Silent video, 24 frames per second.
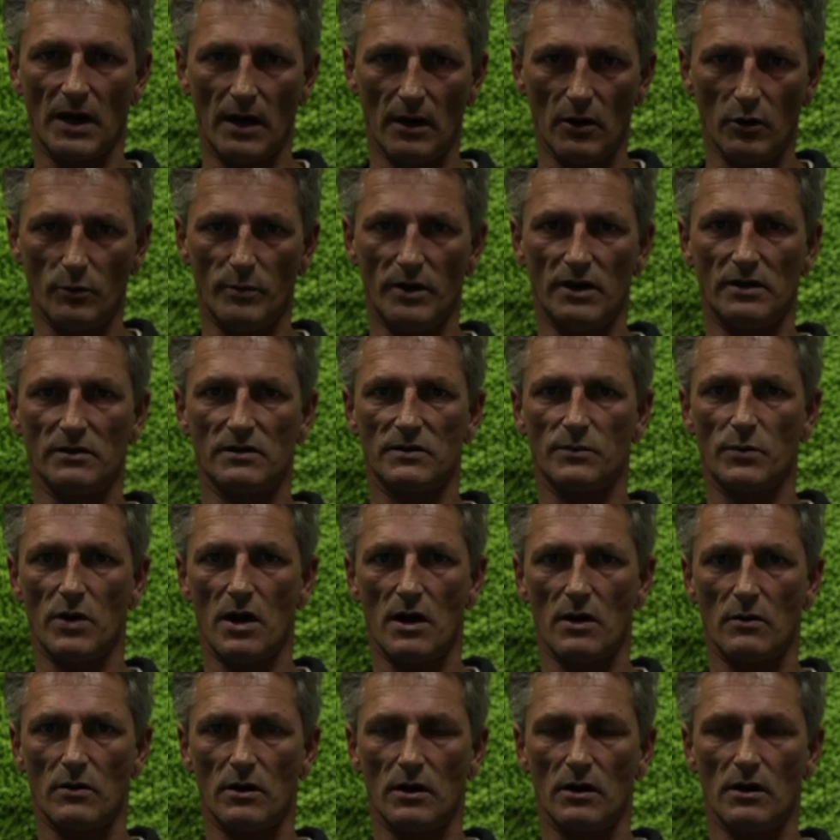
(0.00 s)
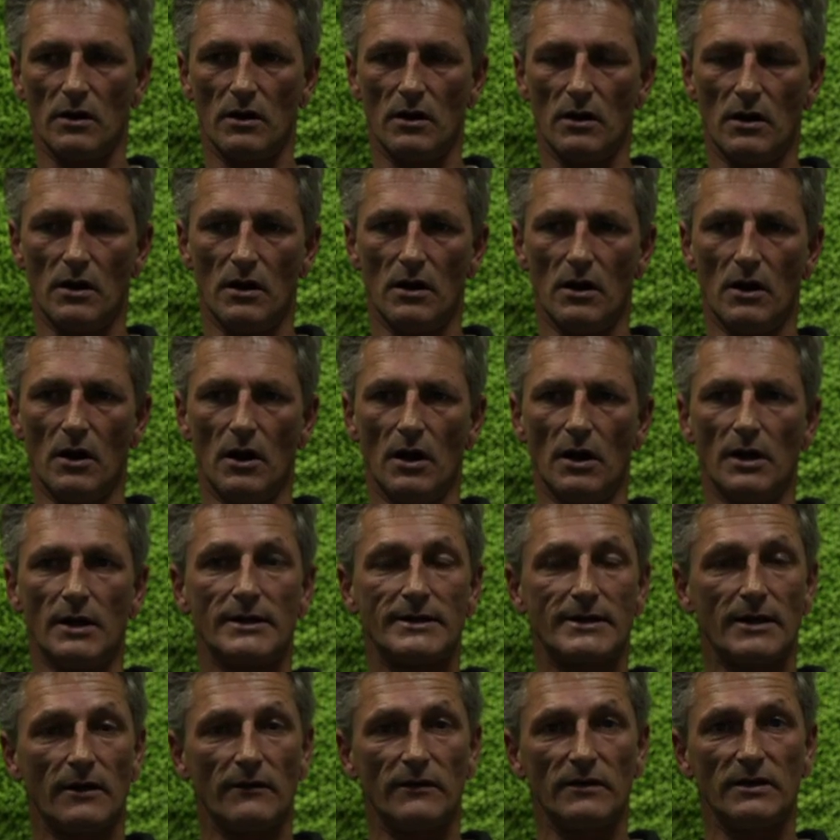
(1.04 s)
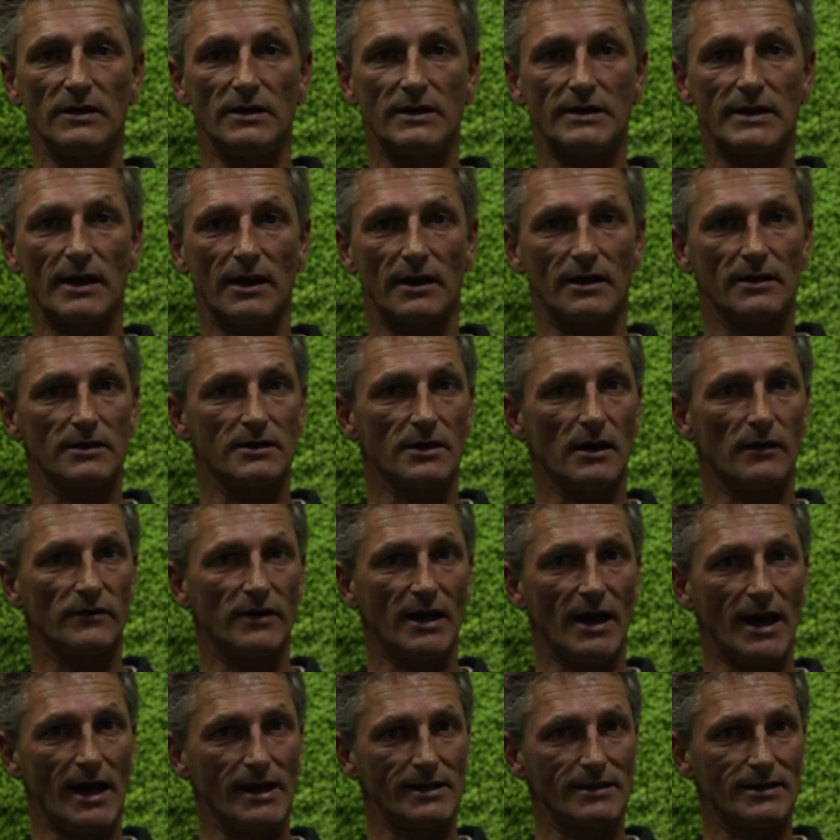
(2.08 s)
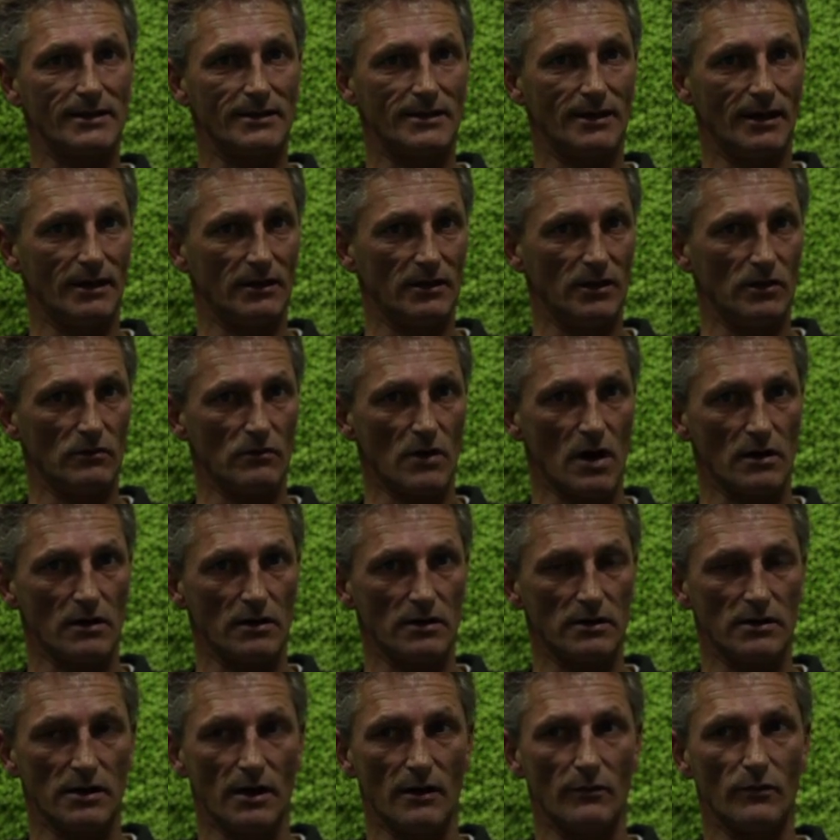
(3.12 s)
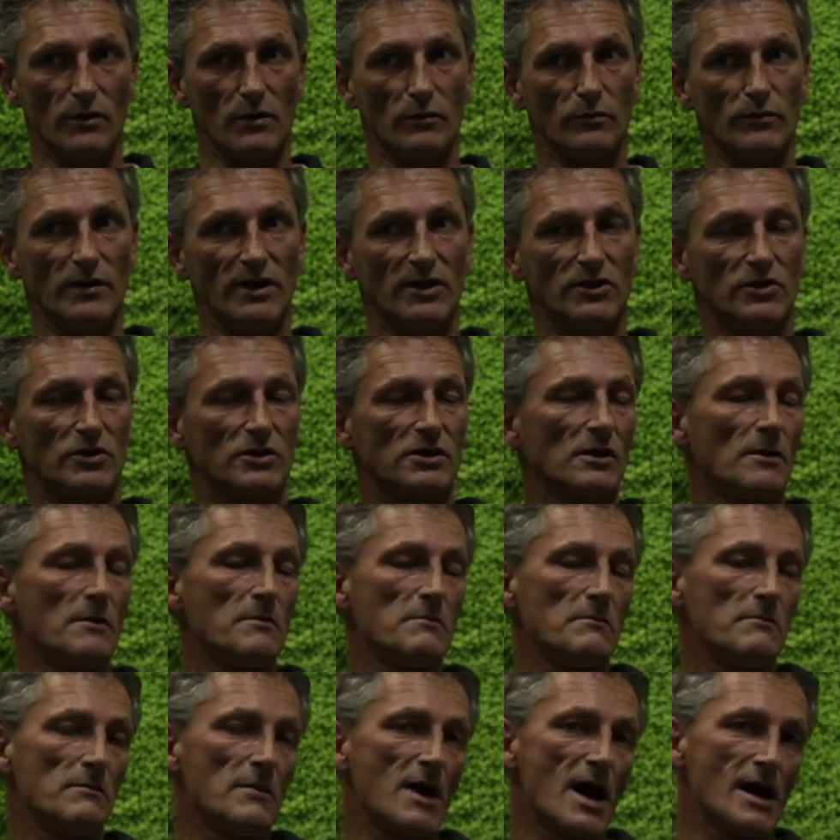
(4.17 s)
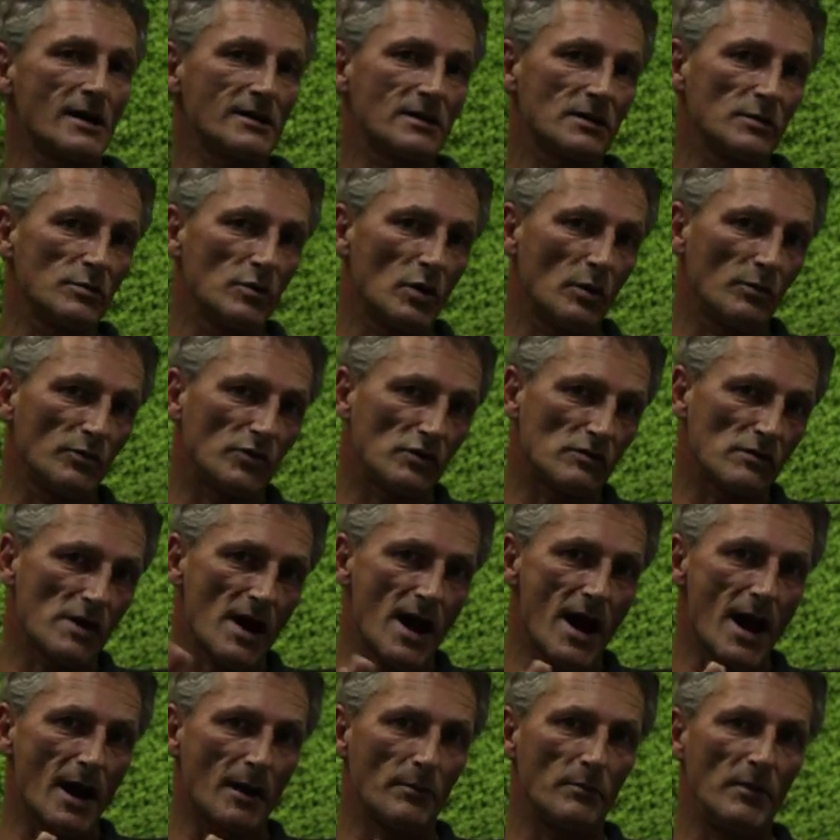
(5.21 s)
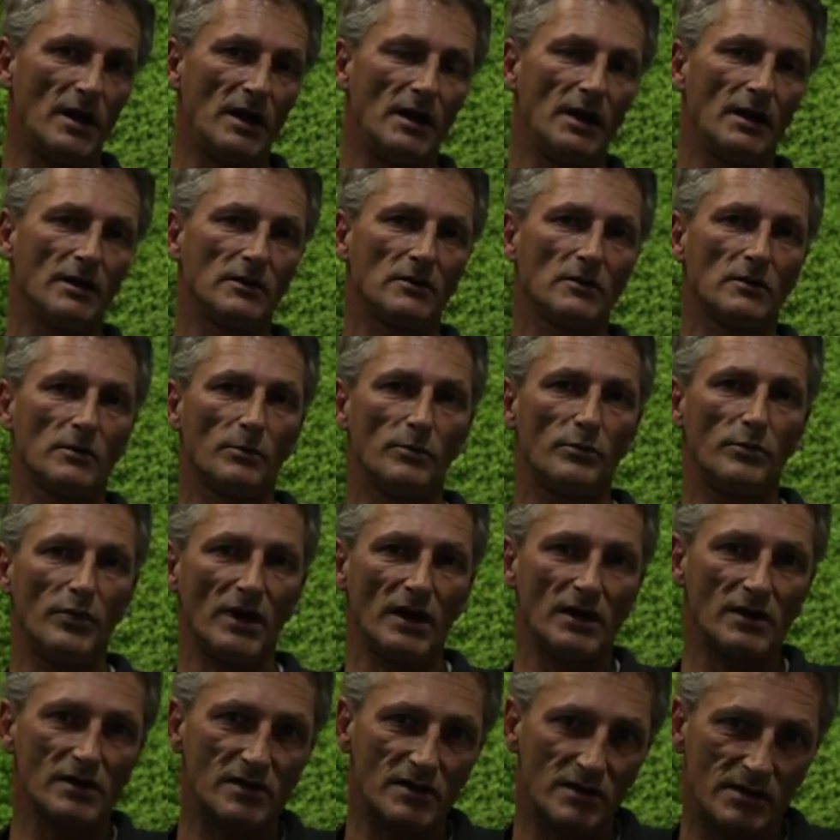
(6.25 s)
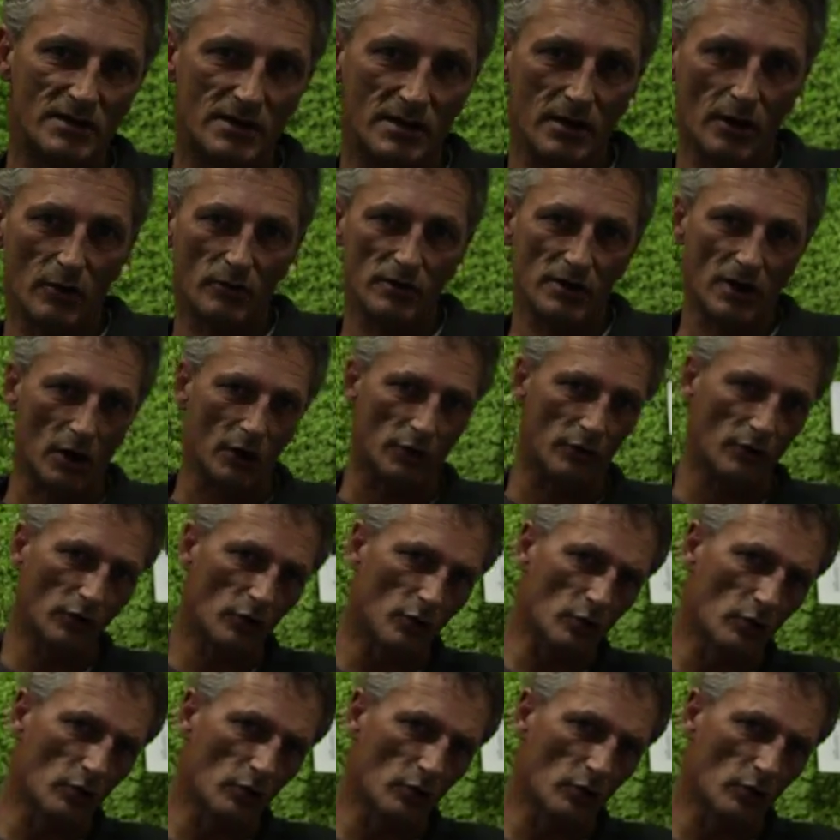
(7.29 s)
kilometers per hour. 70 seconds after exiting the rocket, I will reach the maximum drag, meaning the biggest slowdown,